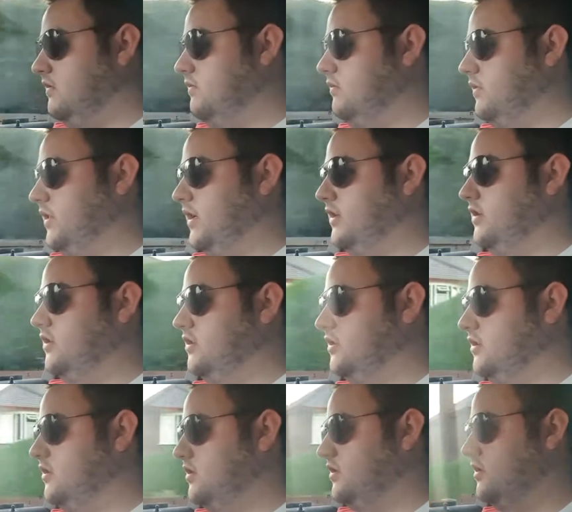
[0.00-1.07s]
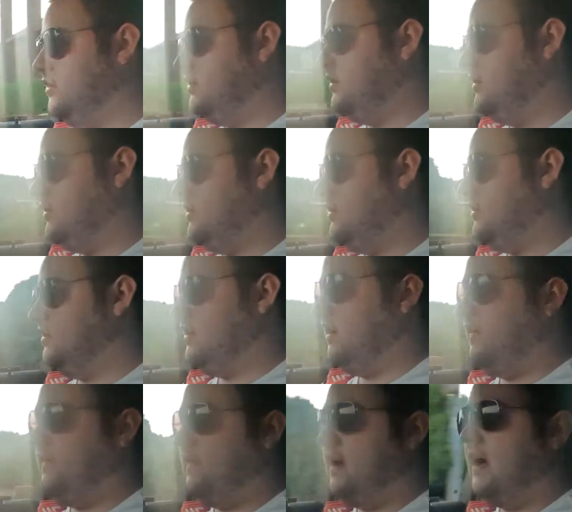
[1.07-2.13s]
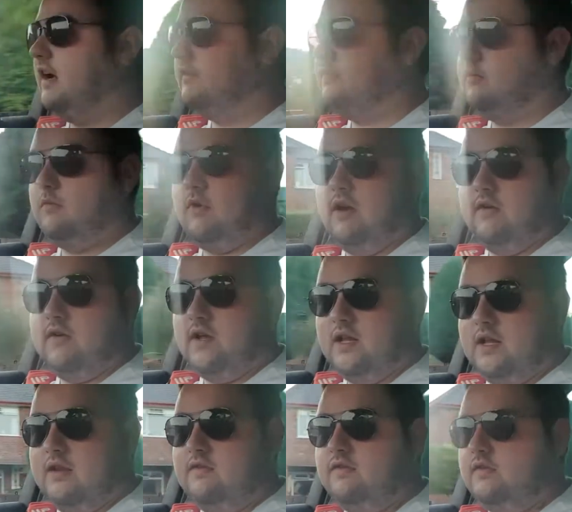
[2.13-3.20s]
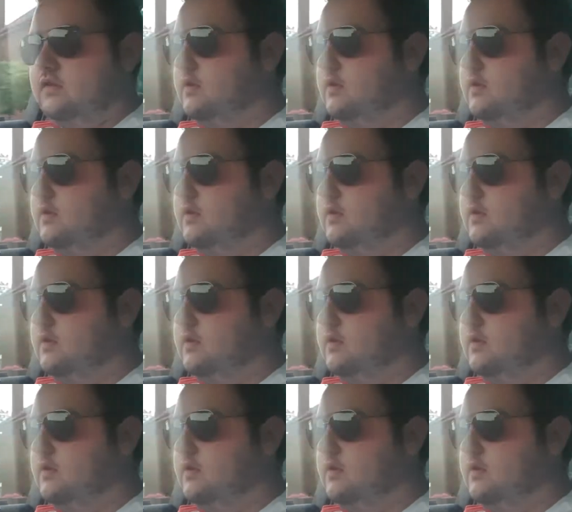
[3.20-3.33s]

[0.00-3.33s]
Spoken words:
which is not far from where I live.